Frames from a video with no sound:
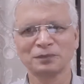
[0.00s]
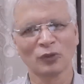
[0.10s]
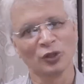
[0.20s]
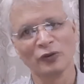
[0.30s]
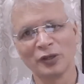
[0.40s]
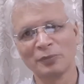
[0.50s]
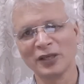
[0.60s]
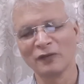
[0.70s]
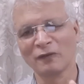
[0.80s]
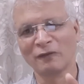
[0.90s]
you would be
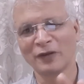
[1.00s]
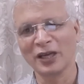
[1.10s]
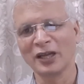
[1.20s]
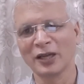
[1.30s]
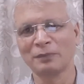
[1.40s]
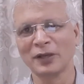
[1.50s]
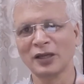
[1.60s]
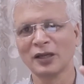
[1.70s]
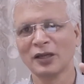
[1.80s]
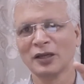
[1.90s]
very
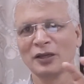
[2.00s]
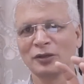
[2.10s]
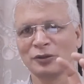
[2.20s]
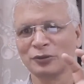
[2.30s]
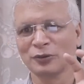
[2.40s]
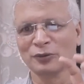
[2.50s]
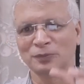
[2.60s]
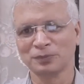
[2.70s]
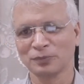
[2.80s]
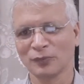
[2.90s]
happy
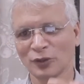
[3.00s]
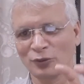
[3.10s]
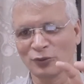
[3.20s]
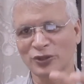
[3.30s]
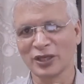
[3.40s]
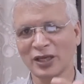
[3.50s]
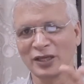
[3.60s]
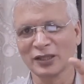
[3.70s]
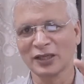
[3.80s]
to see the